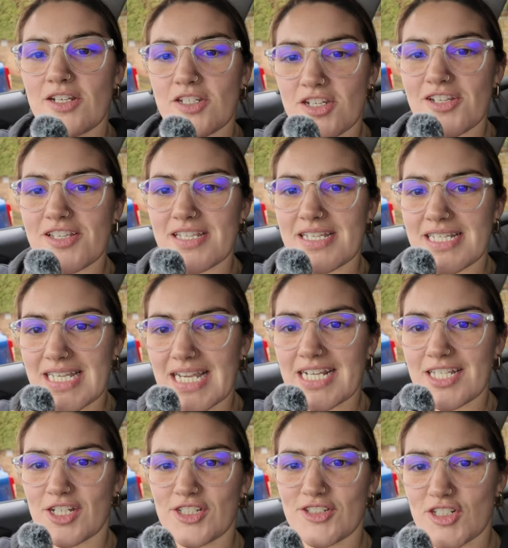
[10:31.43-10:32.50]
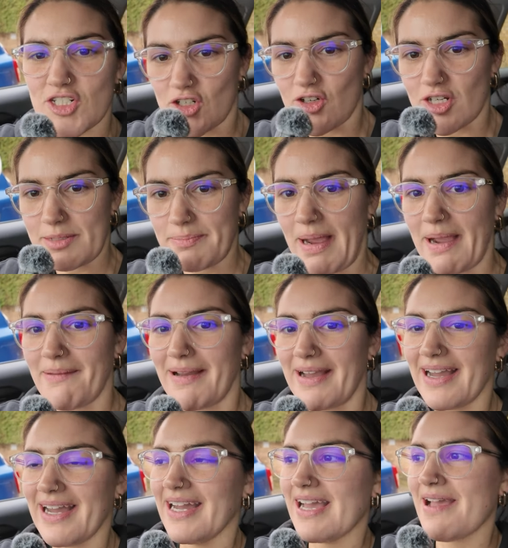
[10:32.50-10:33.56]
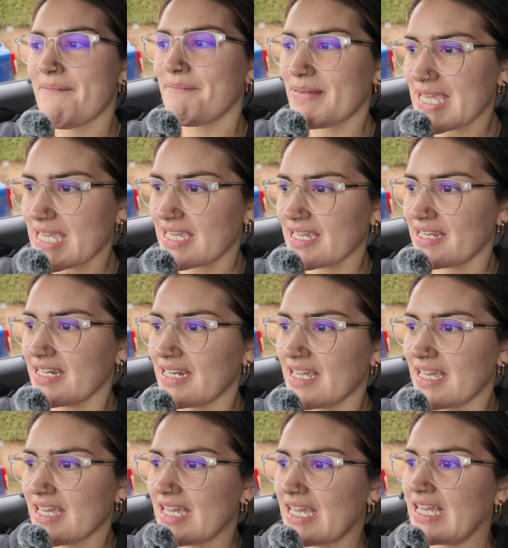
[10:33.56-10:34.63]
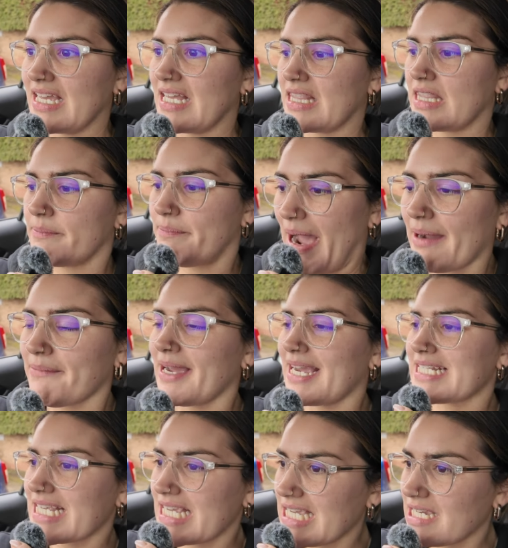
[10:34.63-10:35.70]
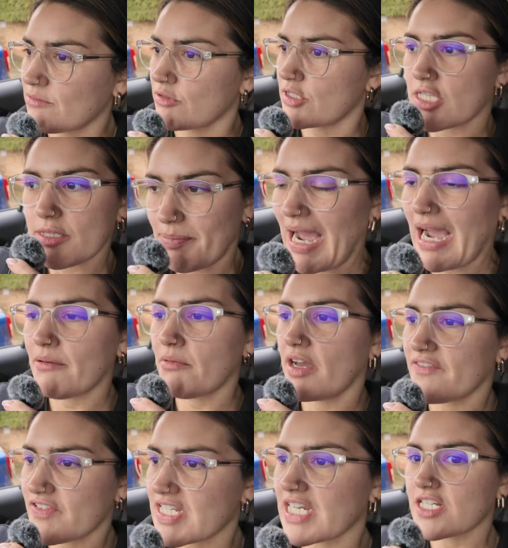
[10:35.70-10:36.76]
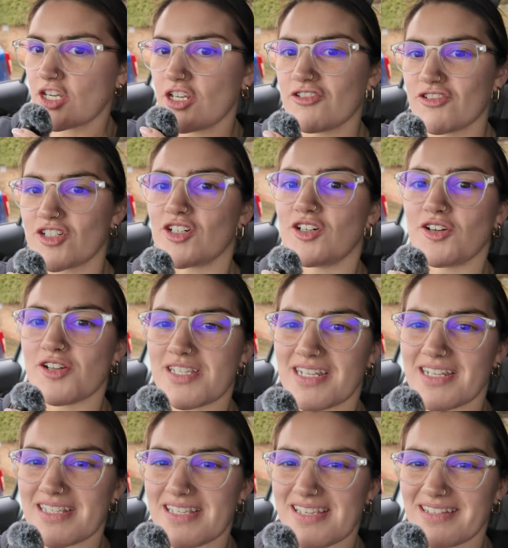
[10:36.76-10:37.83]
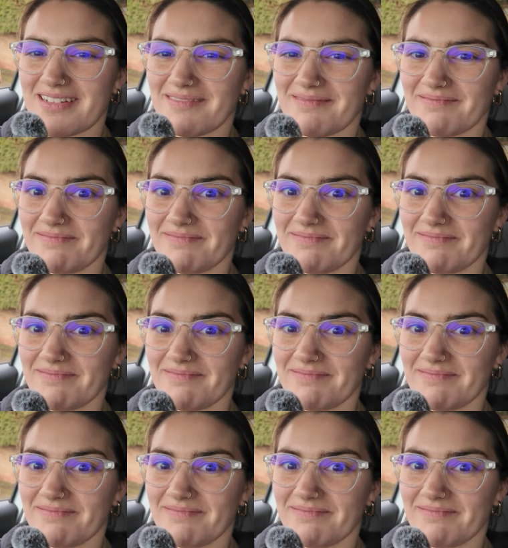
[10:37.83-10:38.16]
Does 600 horsepower mean the power is equal to the power of 600 horses?